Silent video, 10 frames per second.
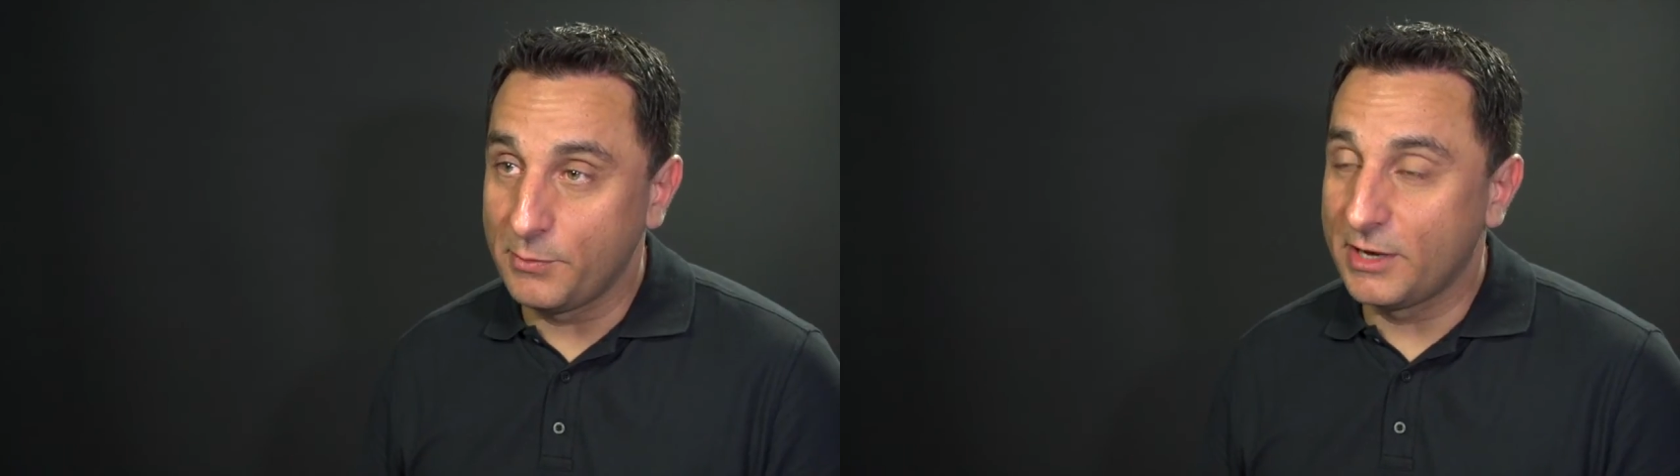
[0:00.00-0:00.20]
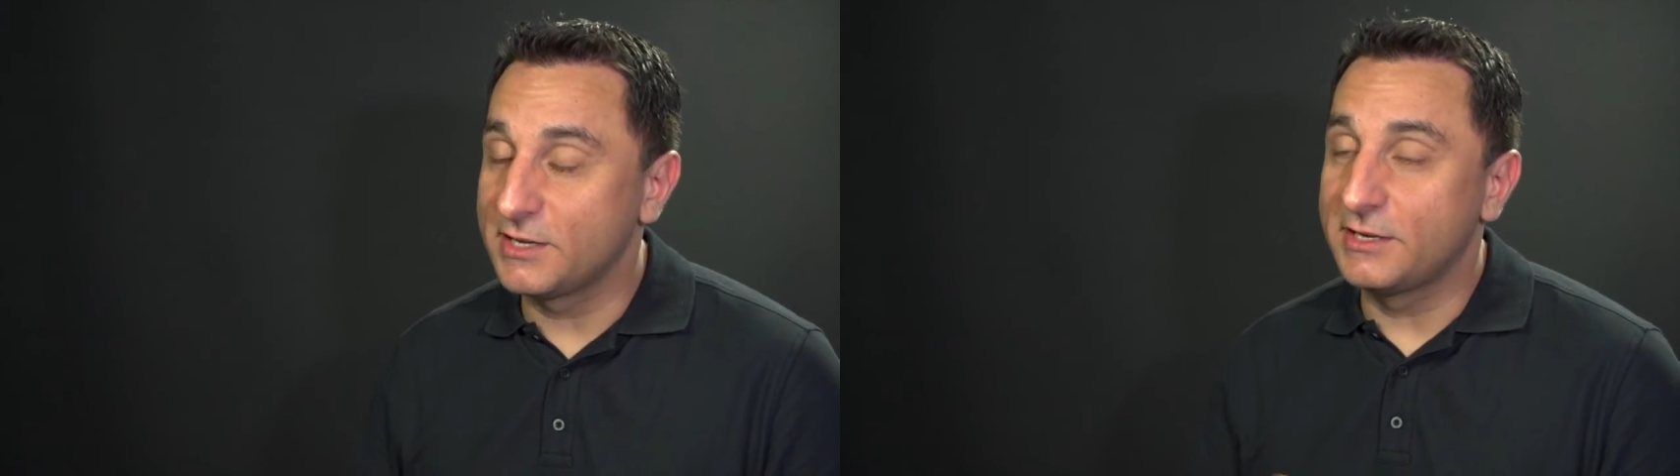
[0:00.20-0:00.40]

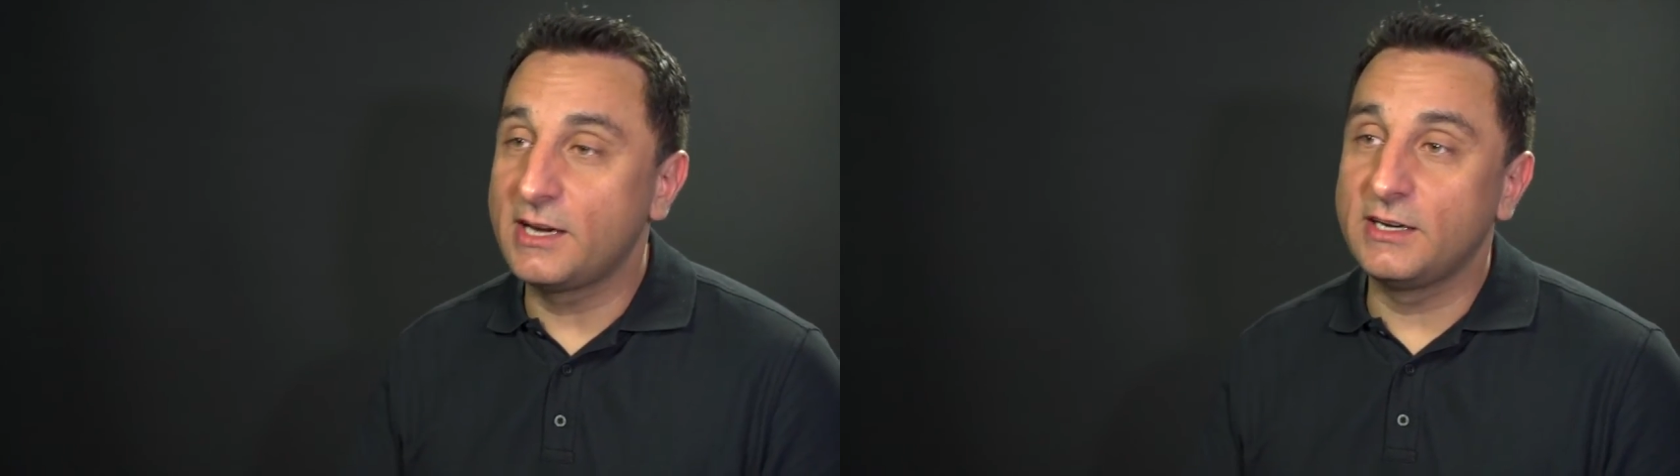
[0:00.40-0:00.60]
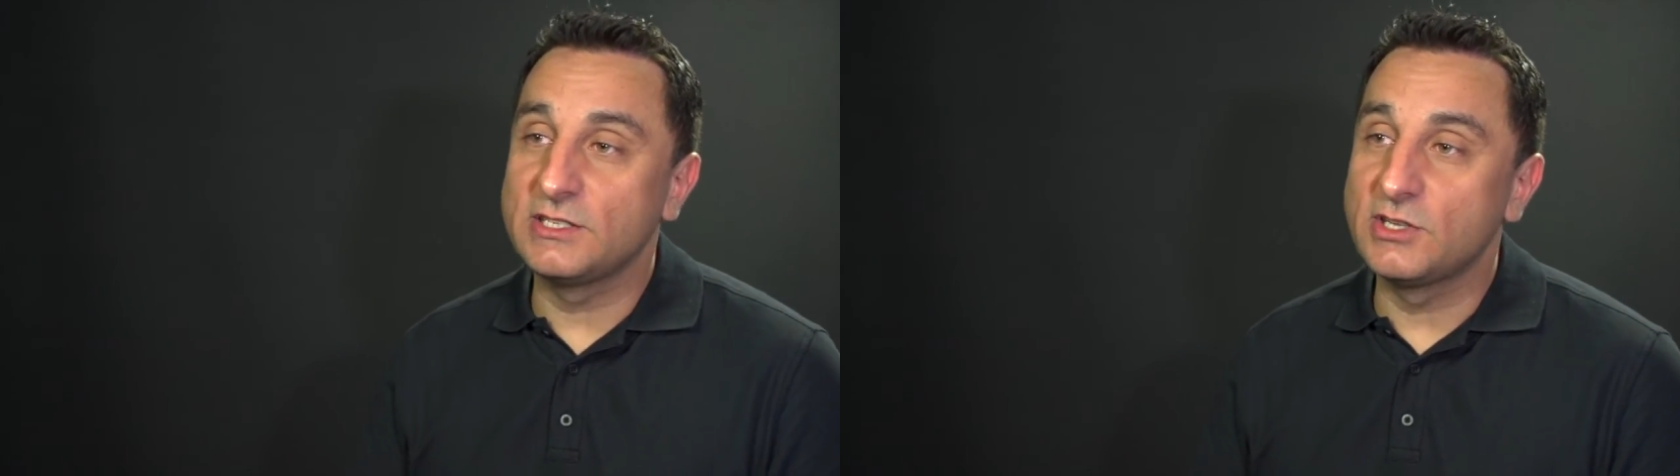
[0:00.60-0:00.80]
because
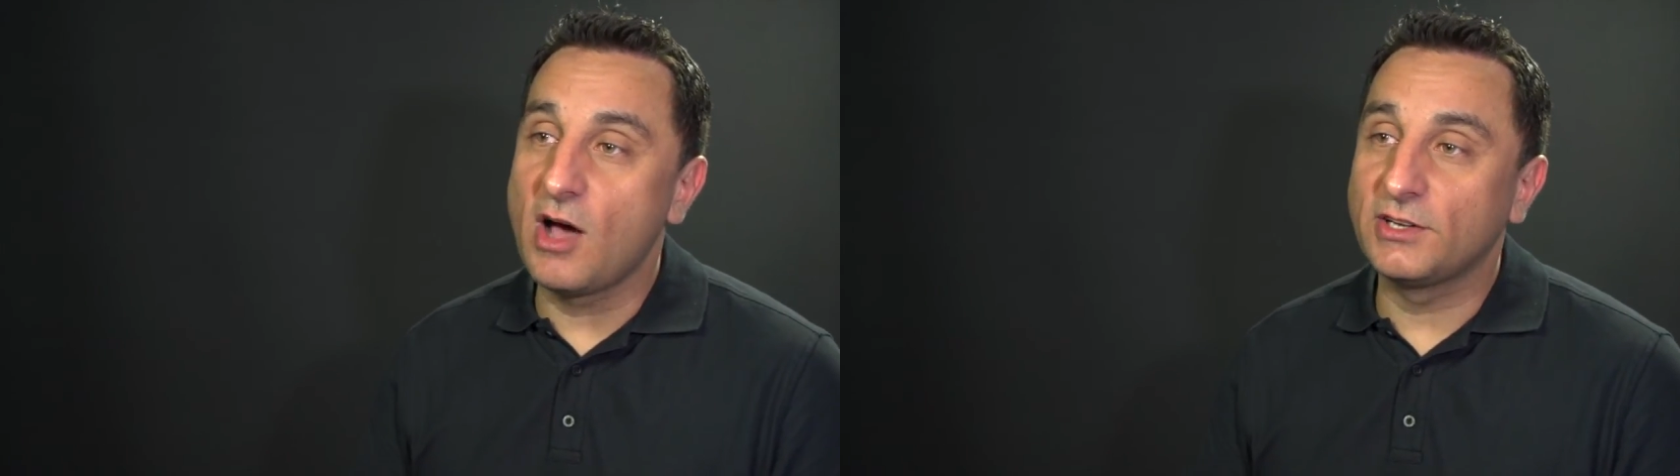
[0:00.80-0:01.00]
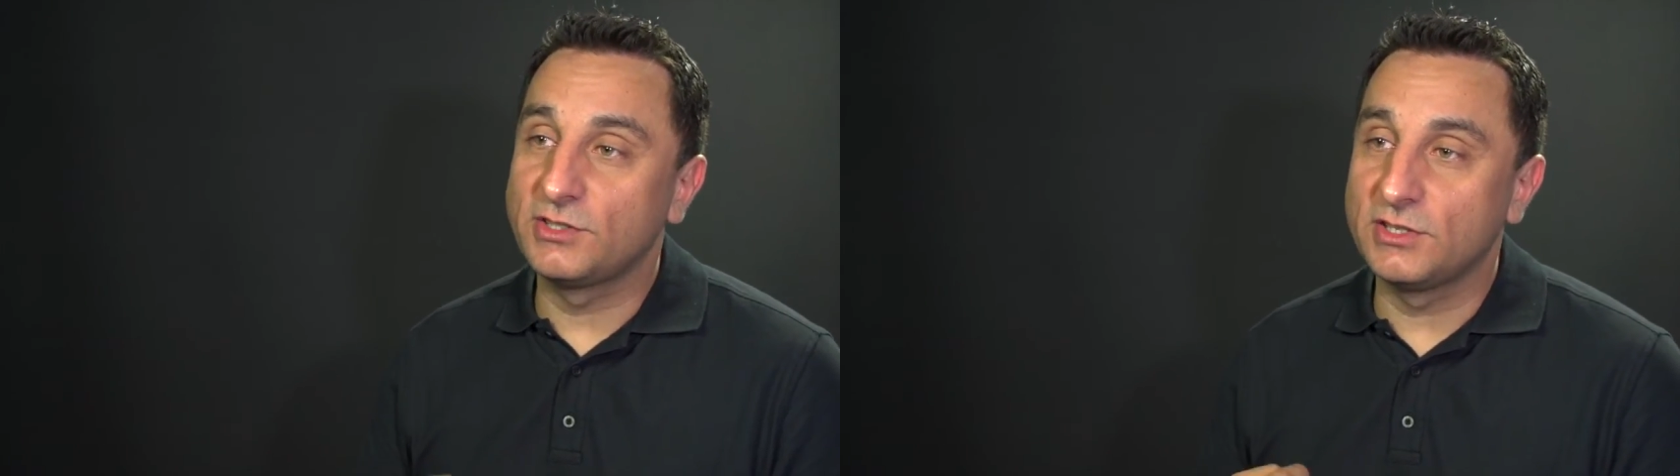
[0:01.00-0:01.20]
identity is
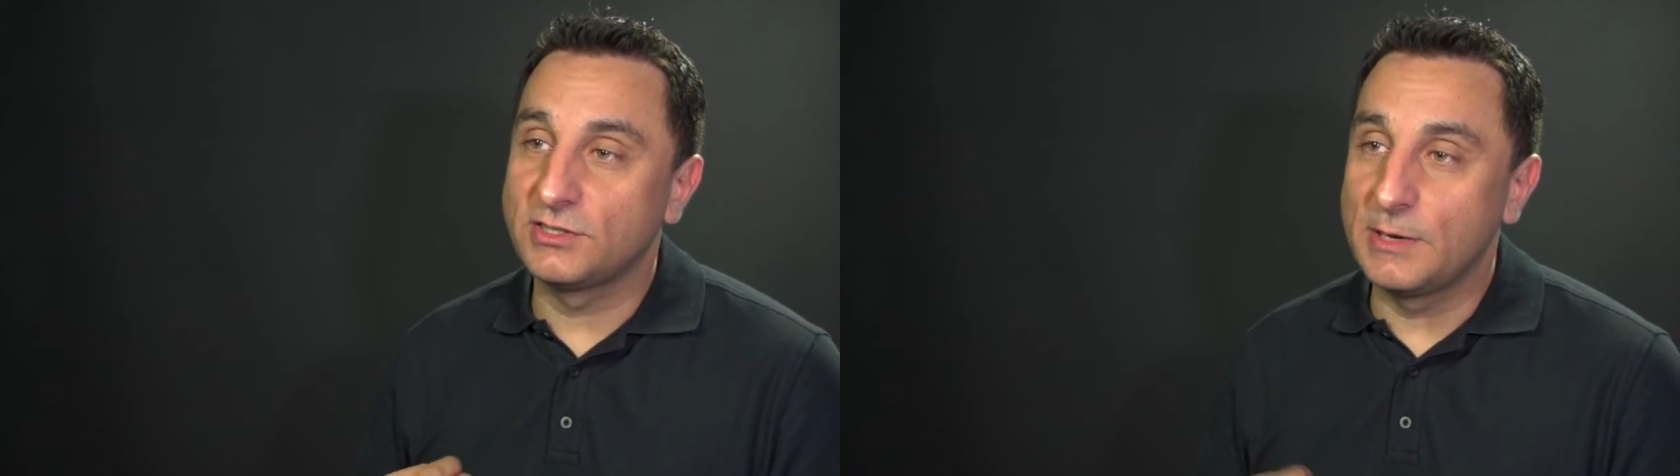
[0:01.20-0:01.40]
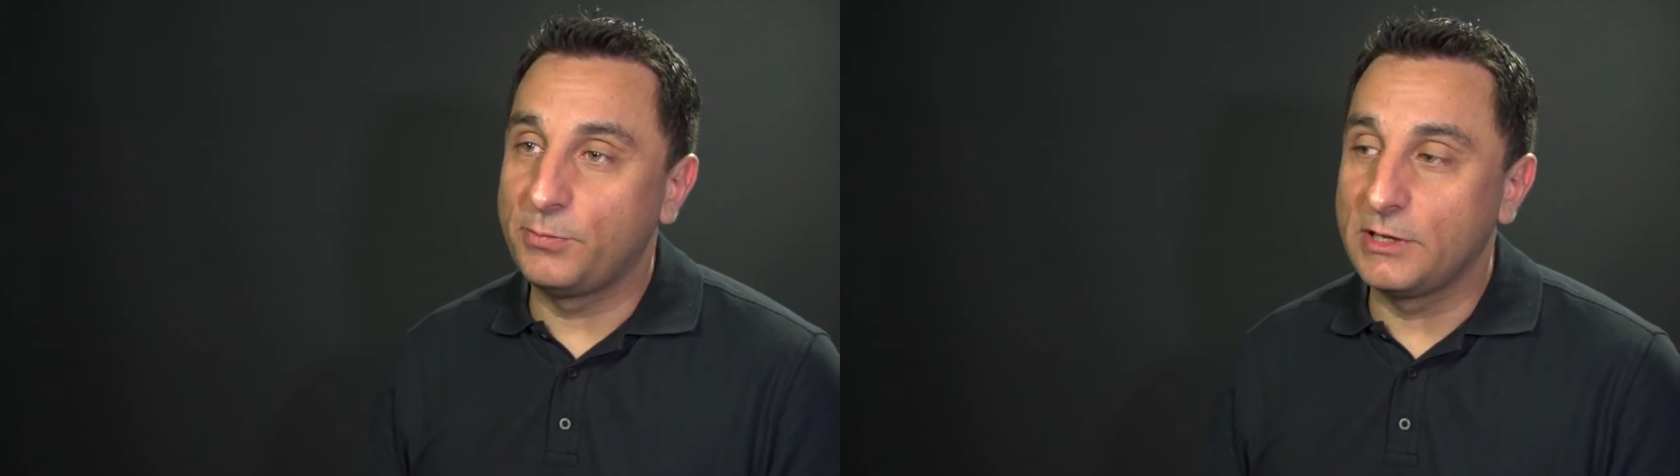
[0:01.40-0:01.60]
not
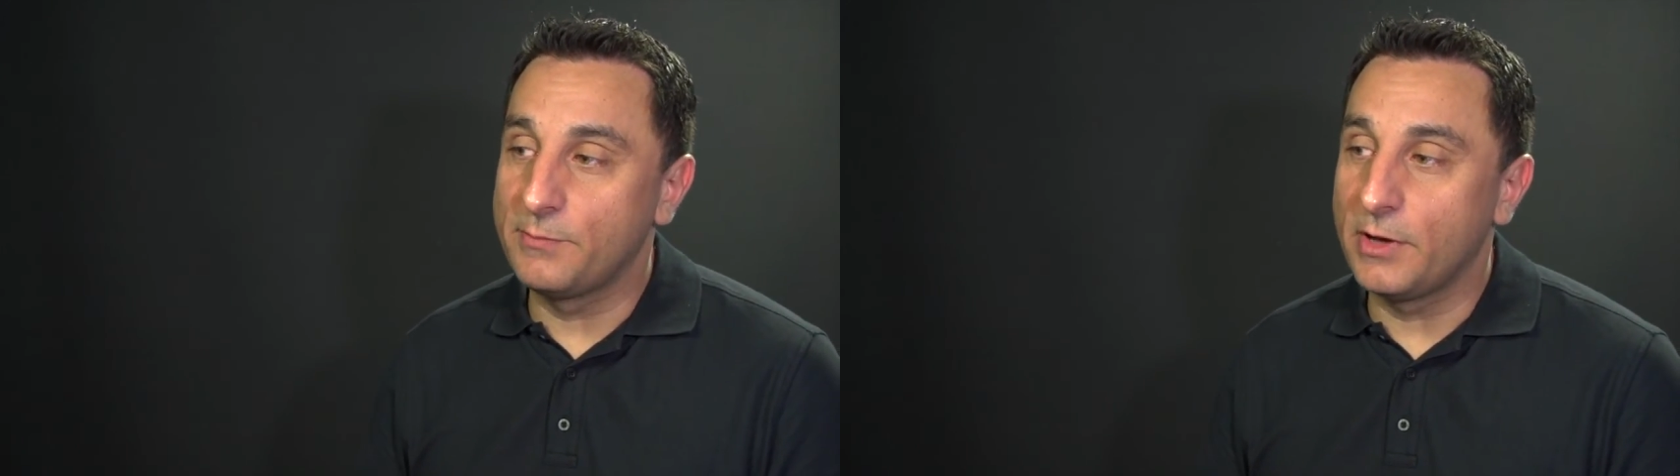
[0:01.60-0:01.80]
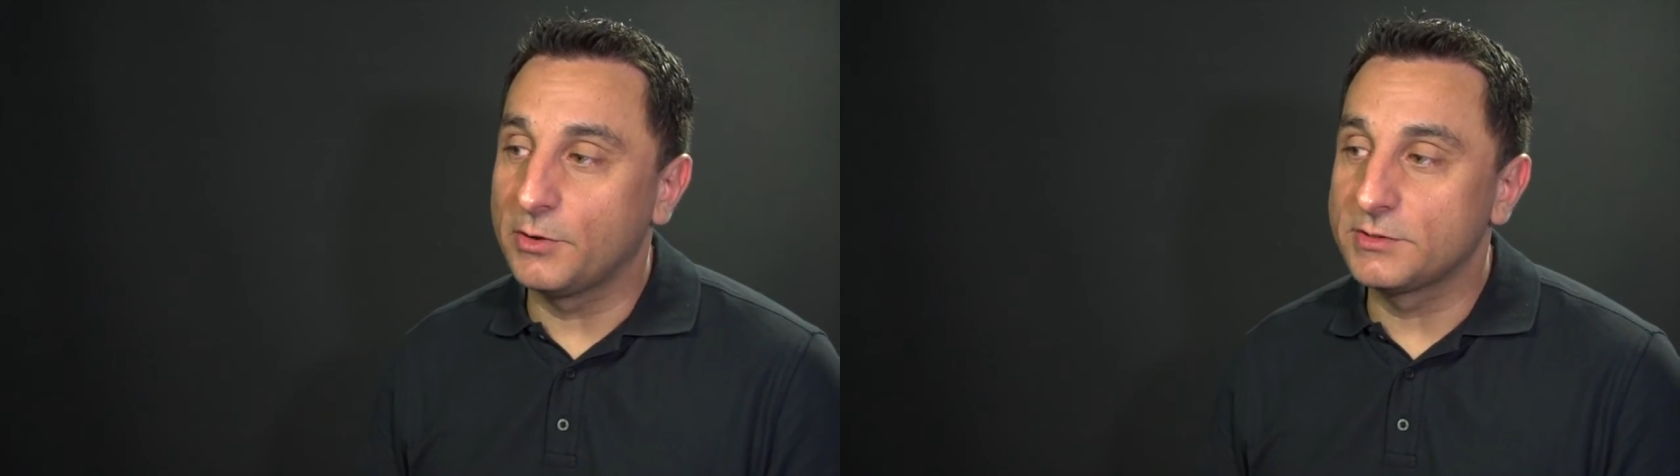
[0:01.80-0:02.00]
just simply
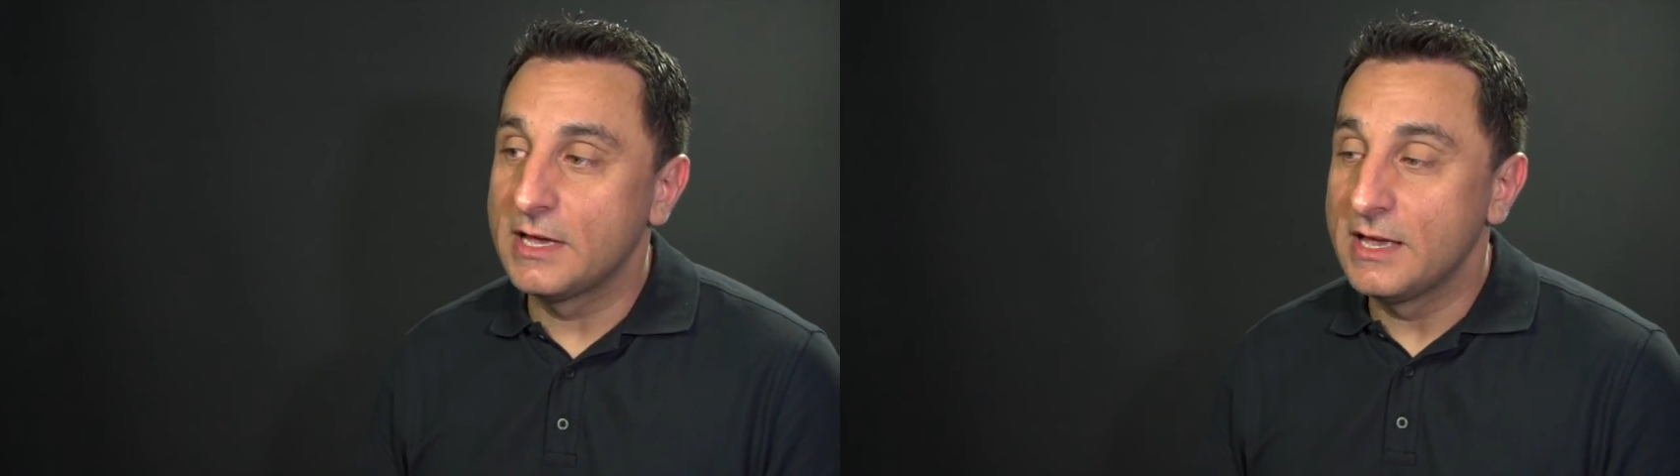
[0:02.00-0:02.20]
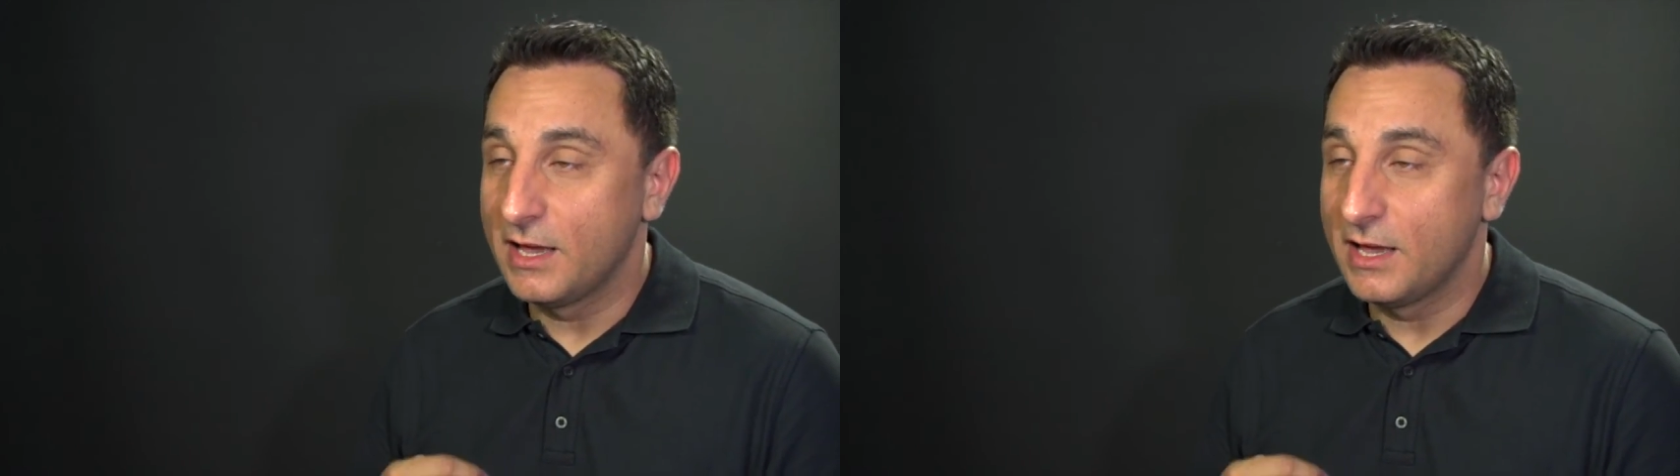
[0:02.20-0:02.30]
about